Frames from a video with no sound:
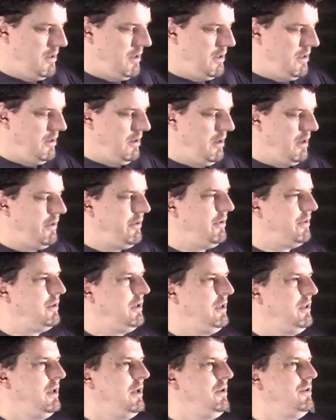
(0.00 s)
Uh, another
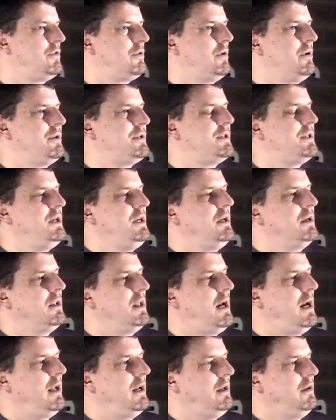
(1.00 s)
thing that you sort of see a
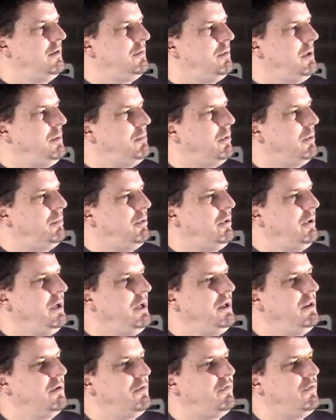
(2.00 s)
lot is people
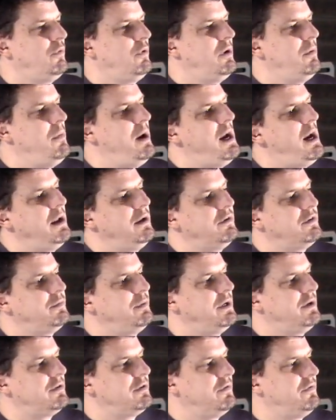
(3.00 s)
putting the format
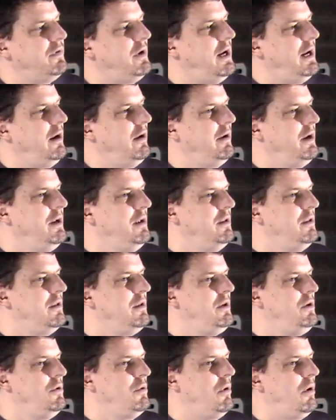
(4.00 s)
specifier in
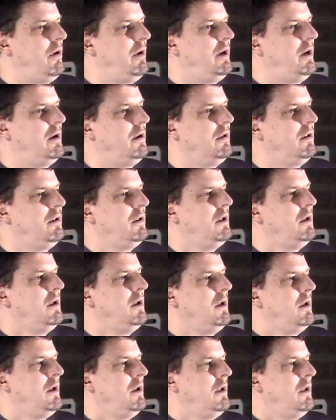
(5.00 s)
the URL
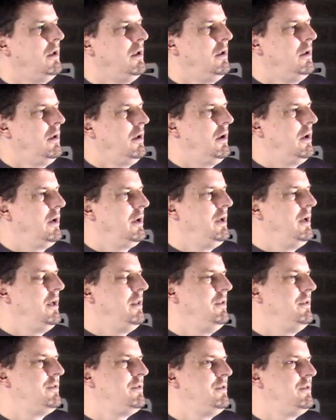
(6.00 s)

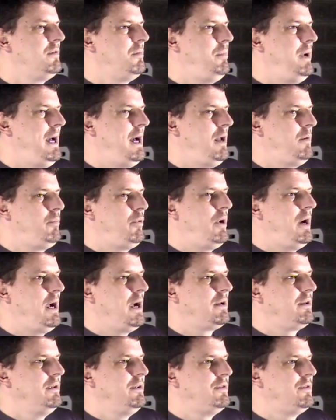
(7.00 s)
Again, this is a bad
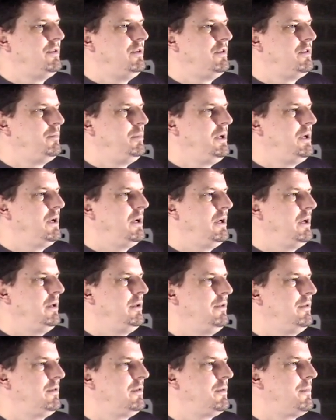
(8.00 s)
practice just
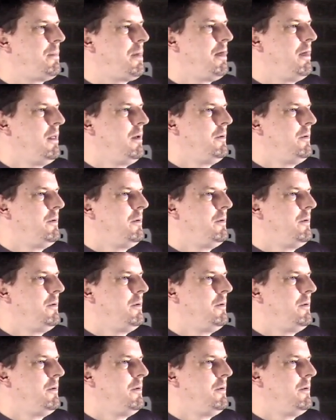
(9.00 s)
because